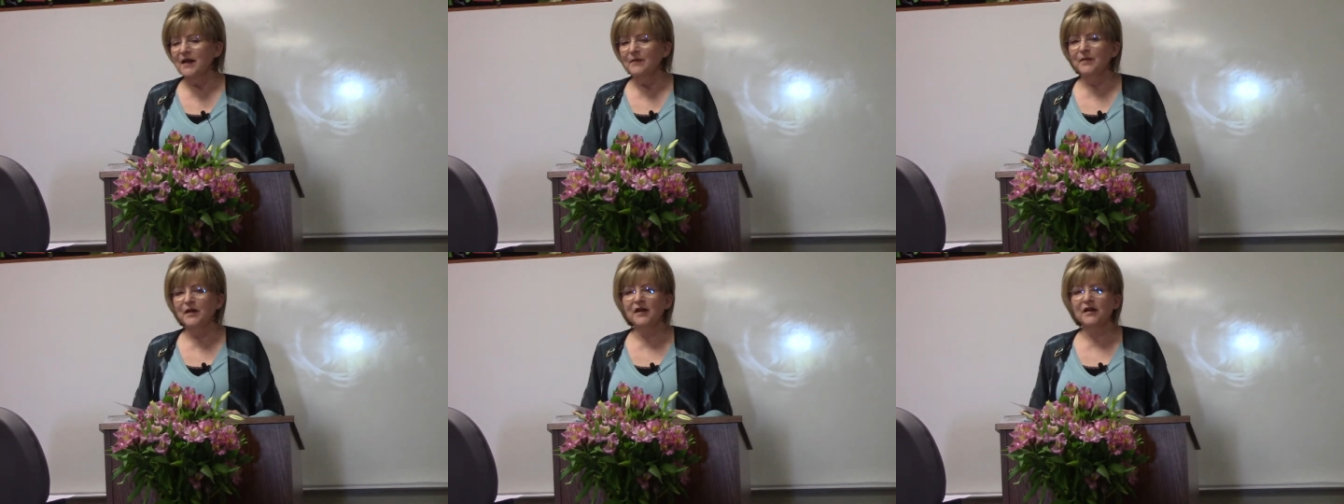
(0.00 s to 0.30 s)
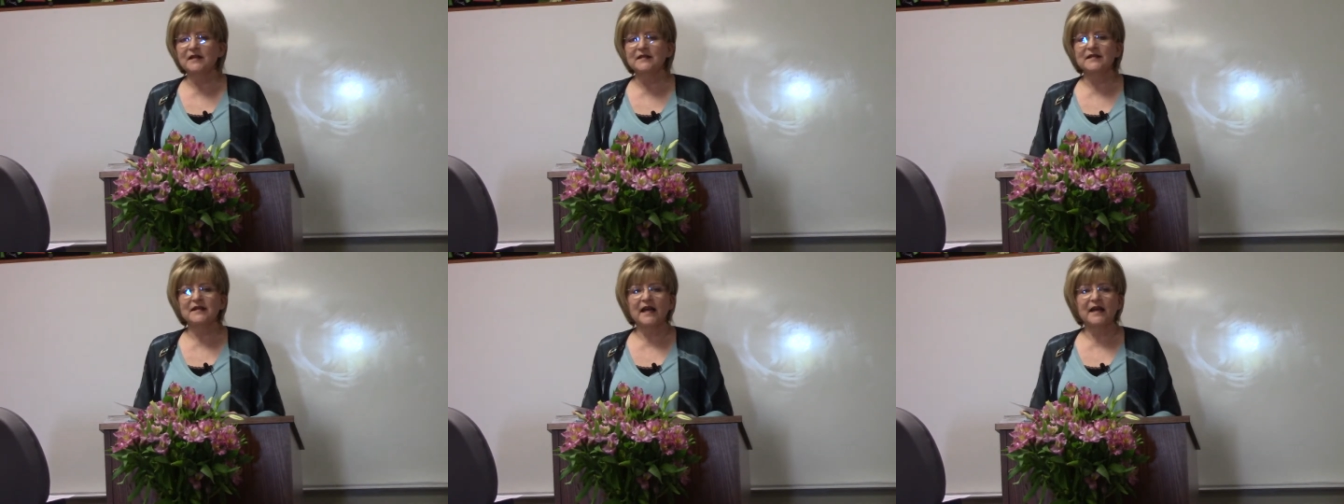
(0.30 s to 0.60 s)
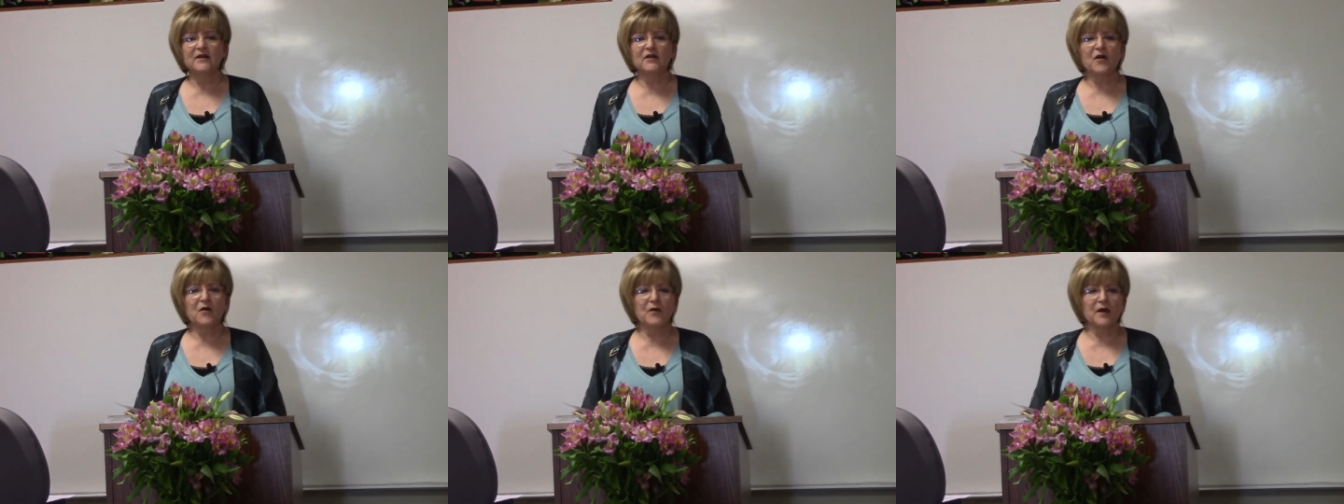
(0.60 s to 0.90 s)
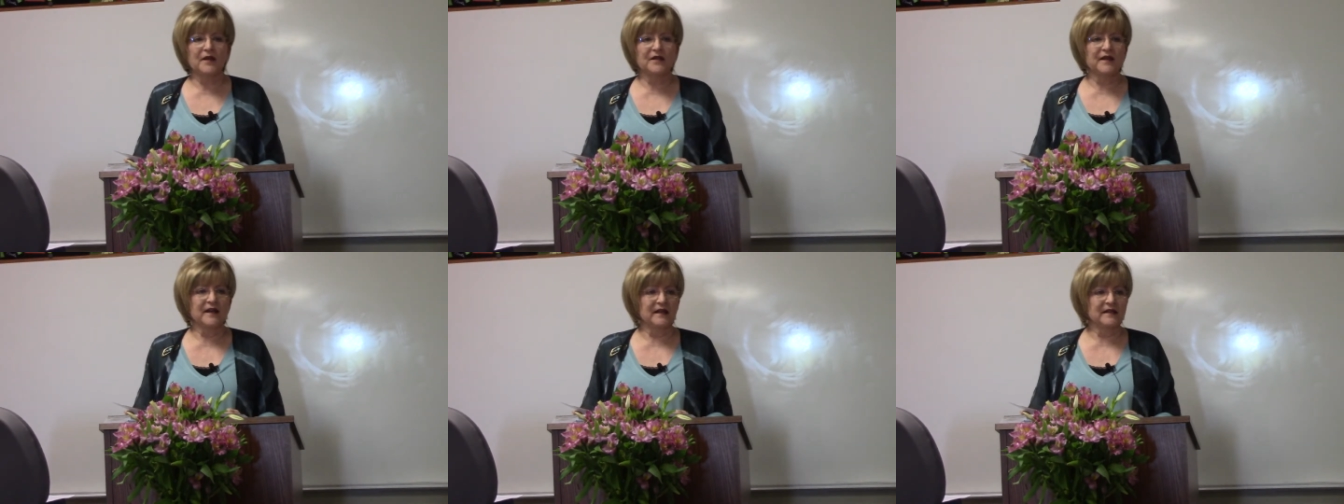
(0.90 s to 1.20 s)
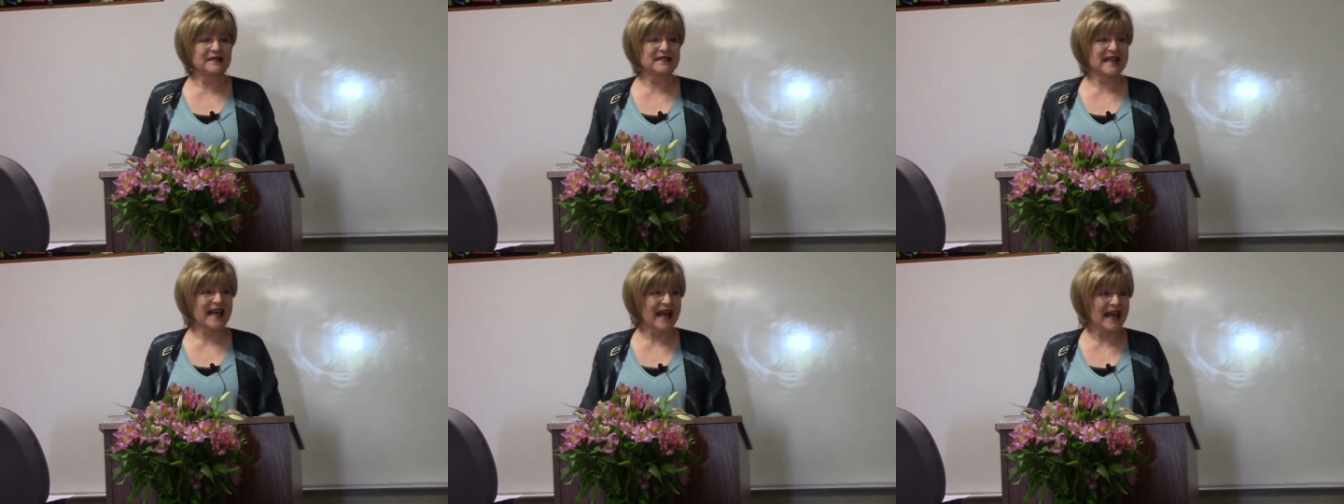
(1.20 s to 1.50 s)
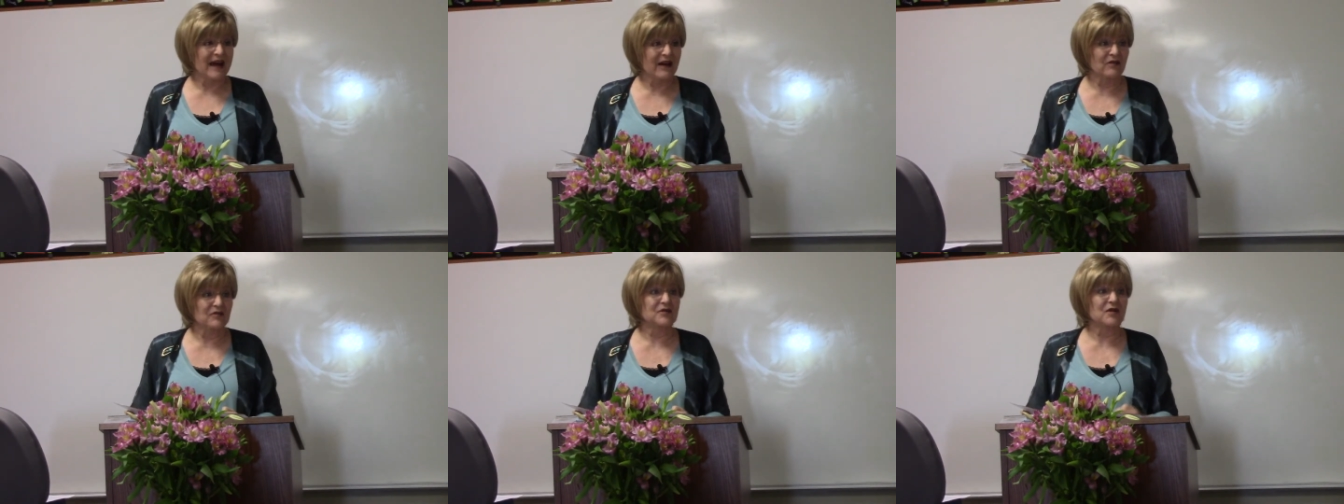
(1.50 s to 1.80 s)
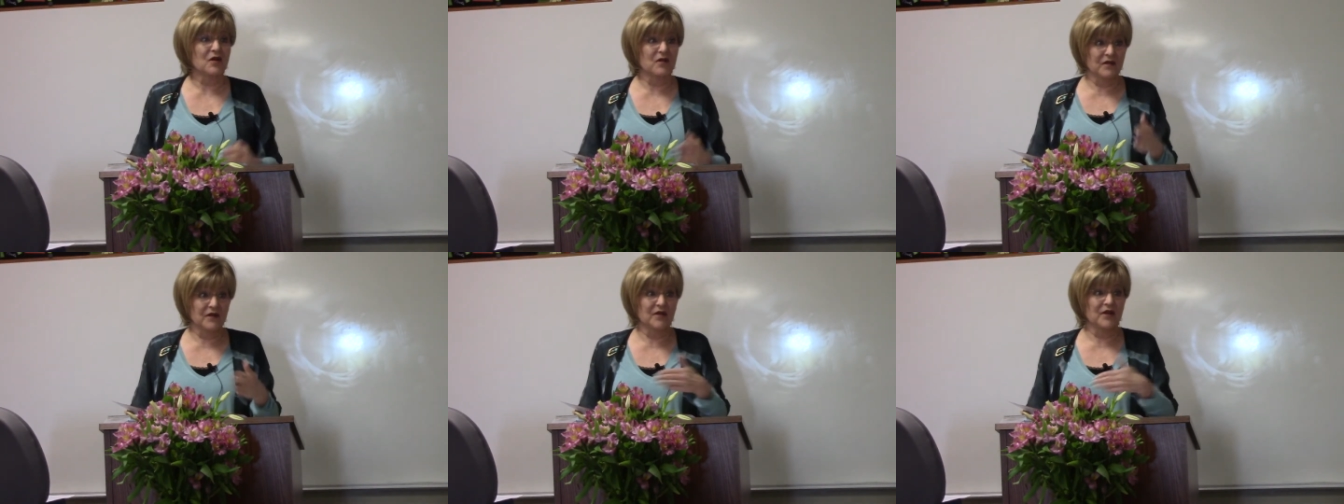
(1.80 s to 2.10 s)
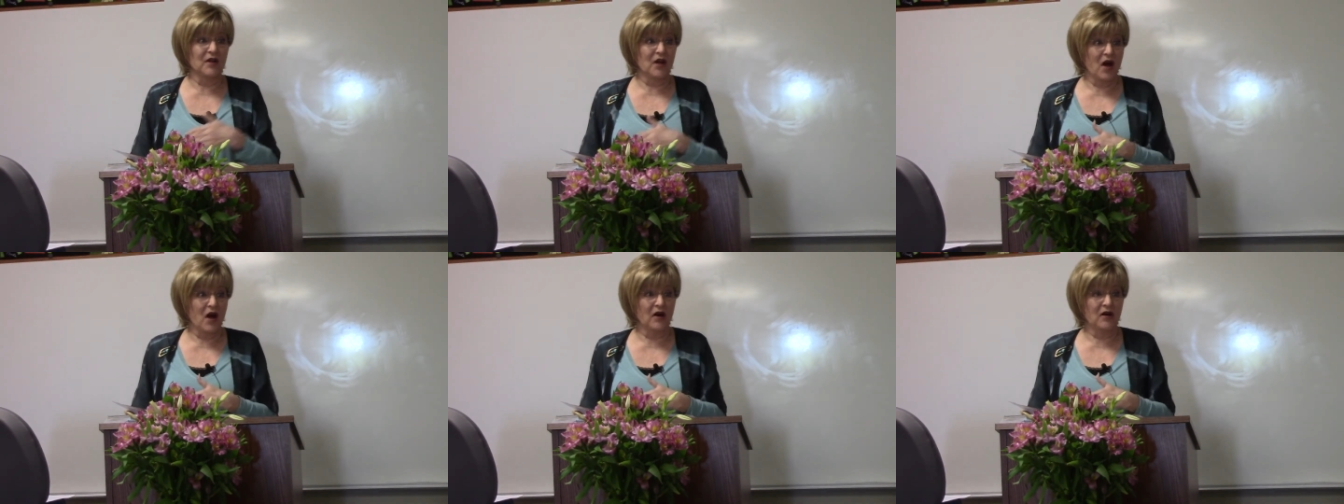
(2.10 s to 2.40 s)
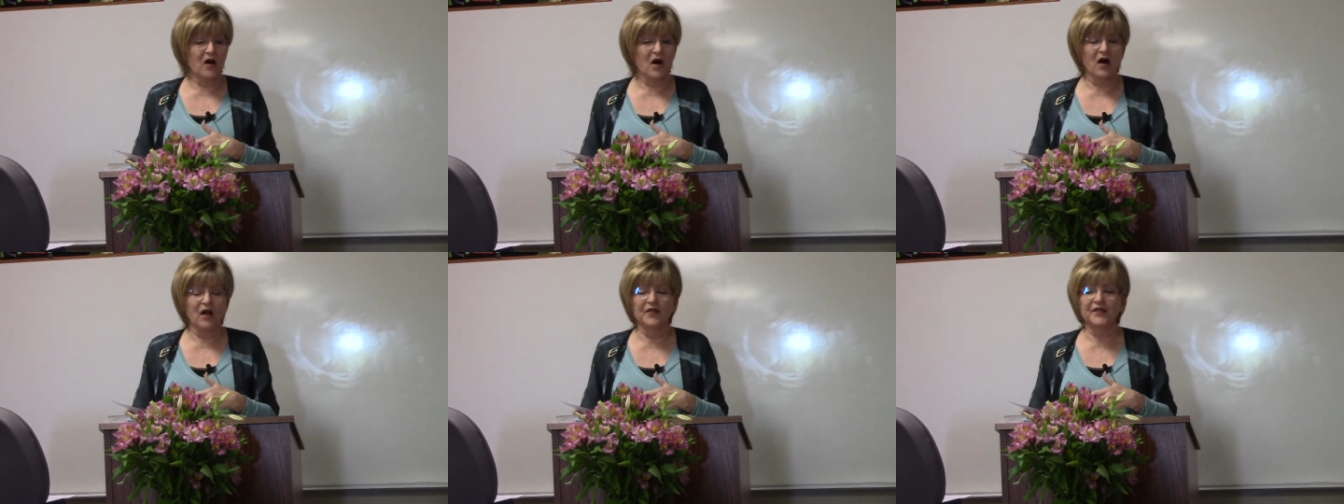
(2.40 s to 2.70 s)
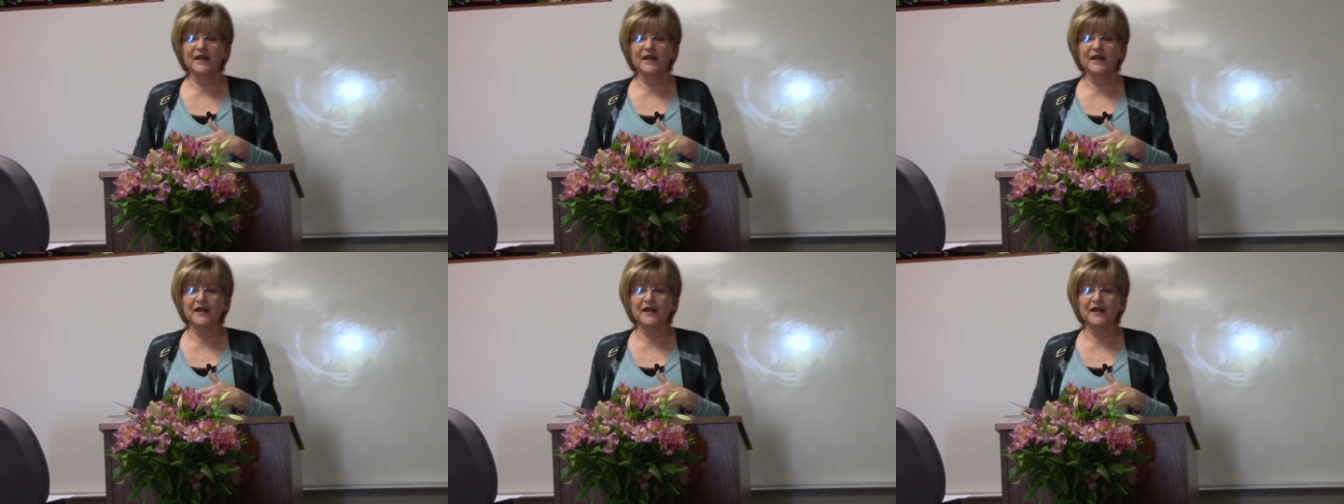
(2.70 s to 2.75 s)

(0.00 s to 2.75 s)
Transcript: because they know what things count over the long haul.